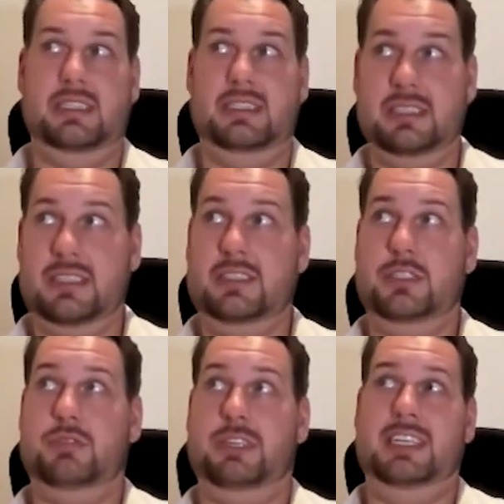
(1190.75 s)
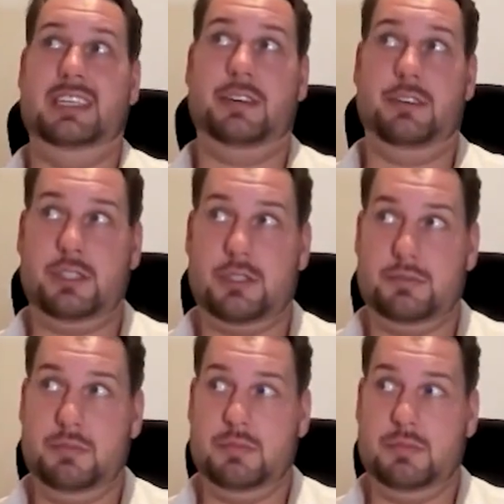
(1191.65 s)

in this industry that there's